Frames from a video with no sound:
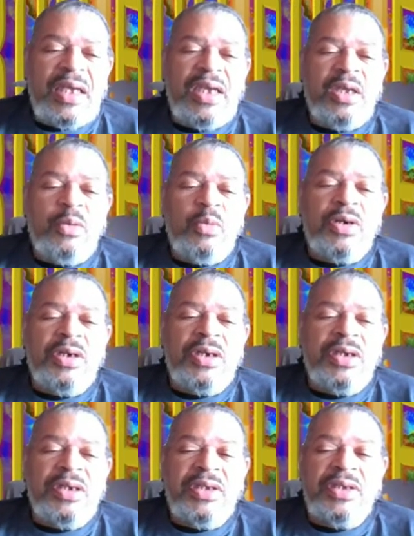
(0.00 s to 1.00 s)
It
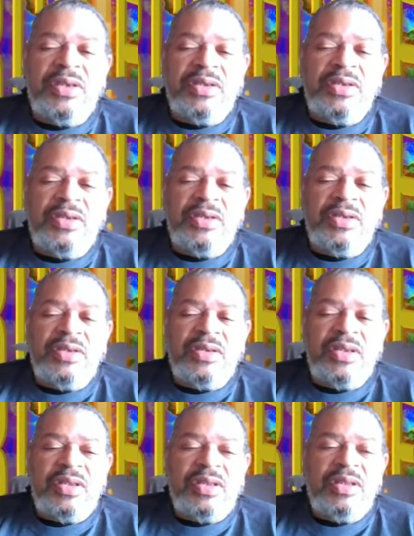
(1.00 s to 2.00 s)
was
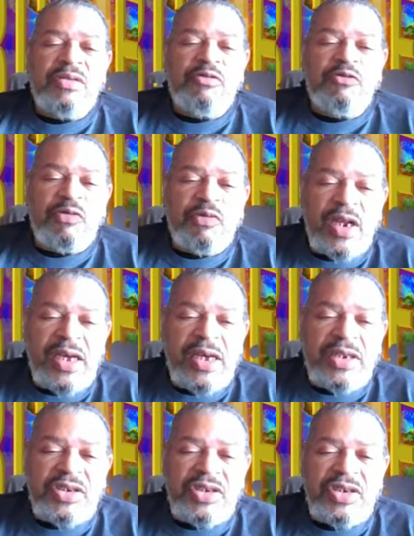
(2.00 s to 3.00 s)
the
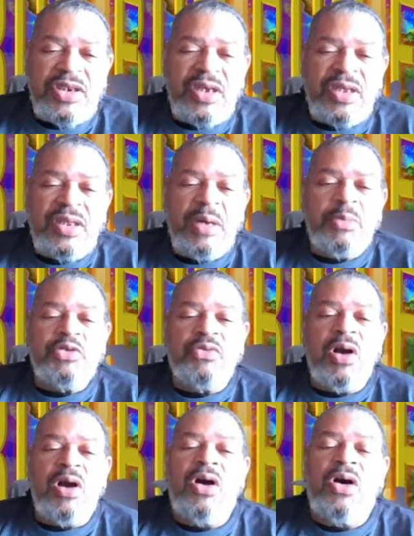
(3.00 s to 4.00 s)
flesh that was
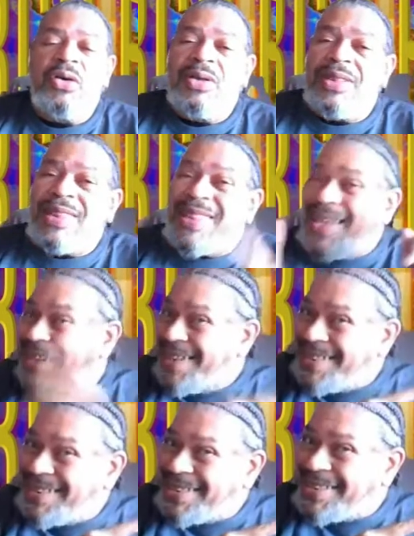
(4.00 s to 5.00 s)
wrong
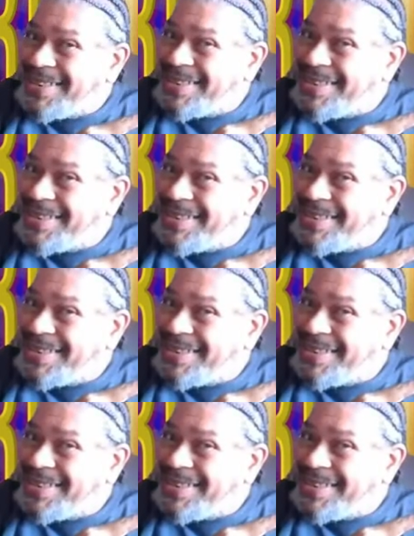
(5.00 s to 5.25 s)
then,